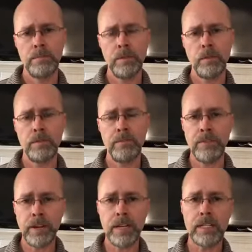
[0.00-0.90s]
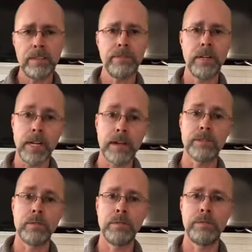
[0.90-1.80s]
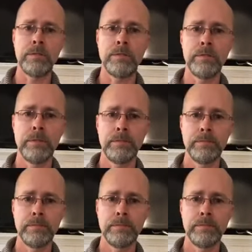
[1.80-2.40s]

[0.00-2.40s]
but with very different consequences.